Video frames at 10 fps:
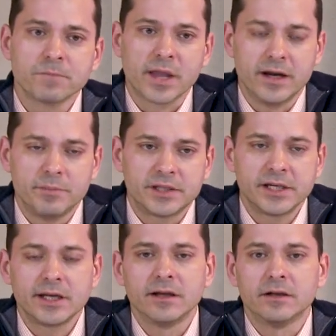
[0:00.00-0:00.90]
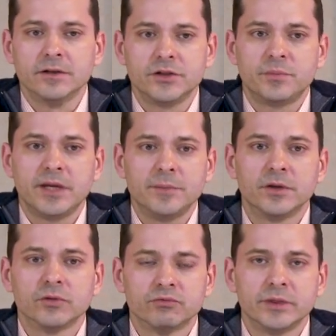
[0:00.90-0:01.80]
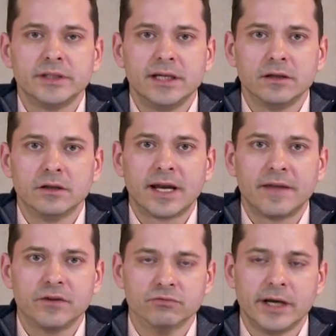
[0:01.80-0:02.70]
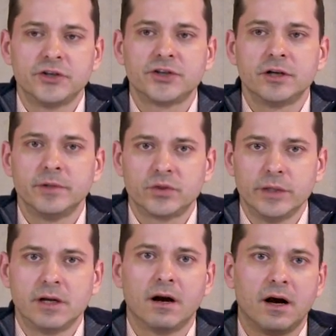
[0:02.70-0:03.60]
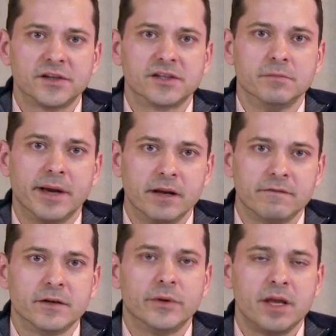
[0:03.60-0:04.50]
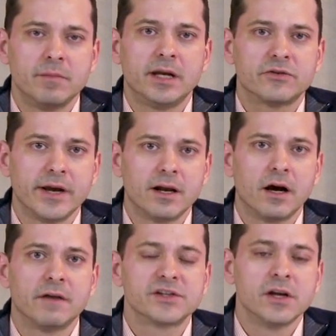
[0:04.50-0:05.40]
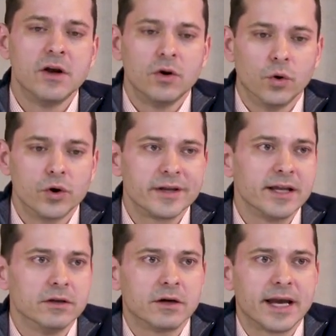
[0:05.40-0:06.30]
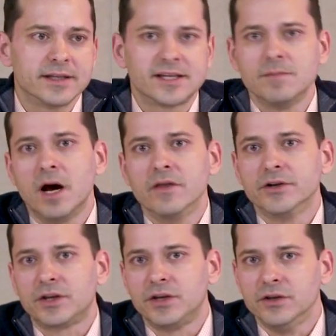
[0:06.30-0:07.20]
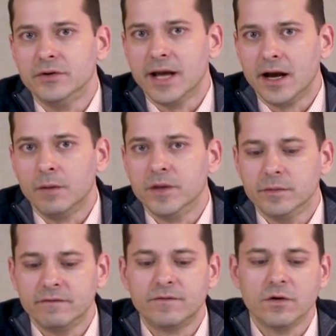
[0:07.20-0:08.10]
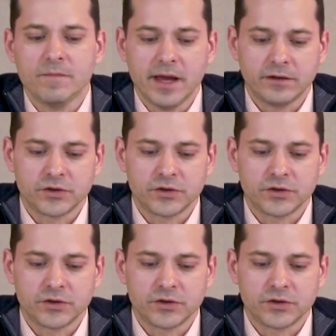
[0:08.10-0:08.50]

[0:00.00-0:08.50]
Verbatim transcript: And in particular, do people really look at the ratio between cost and benefit when they make trade offs, or do they look at some other cue to help them inform that